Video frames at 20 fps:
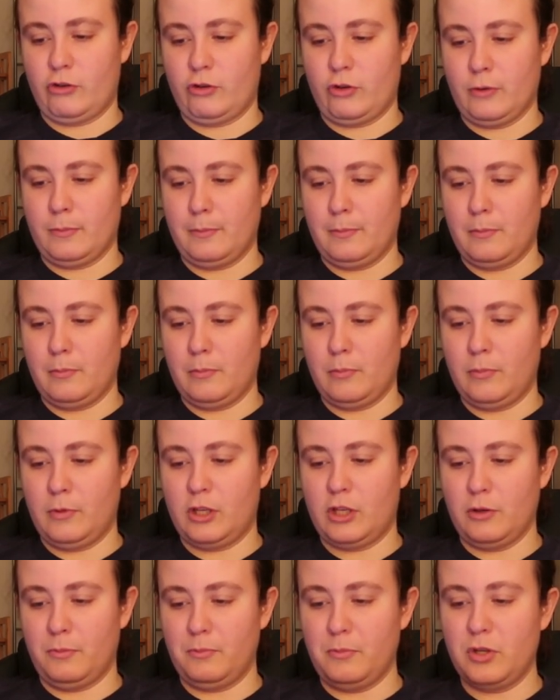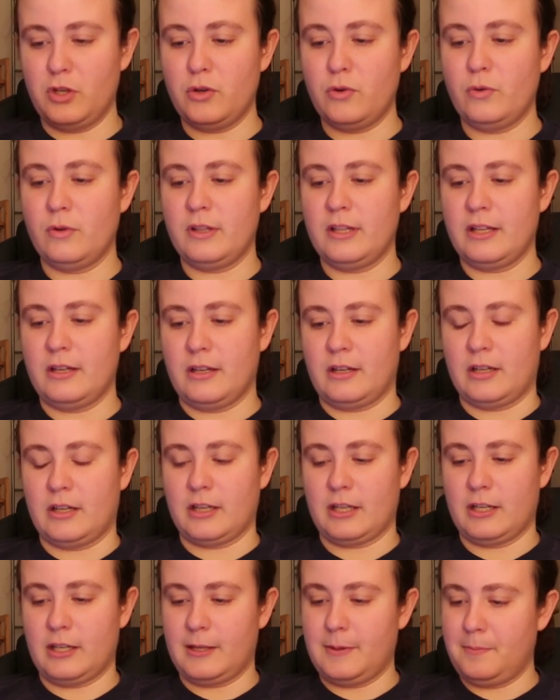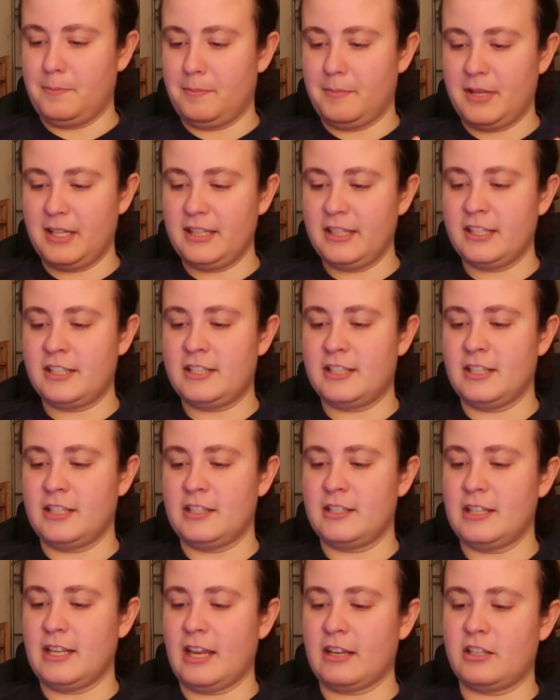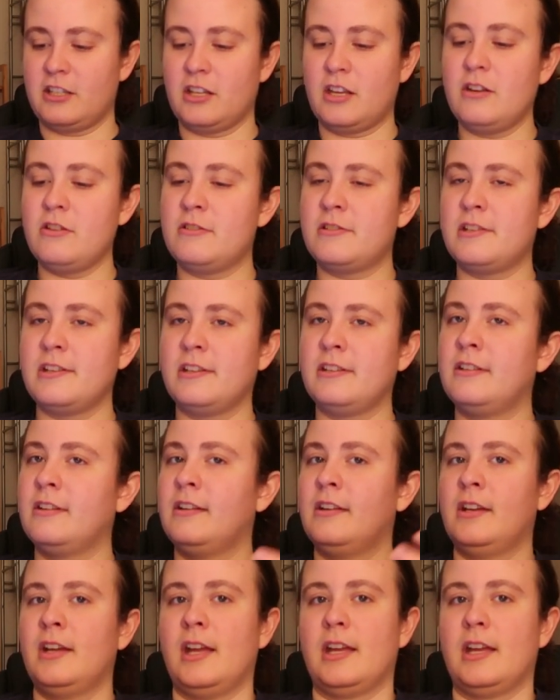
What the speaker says: Gamillus's execution.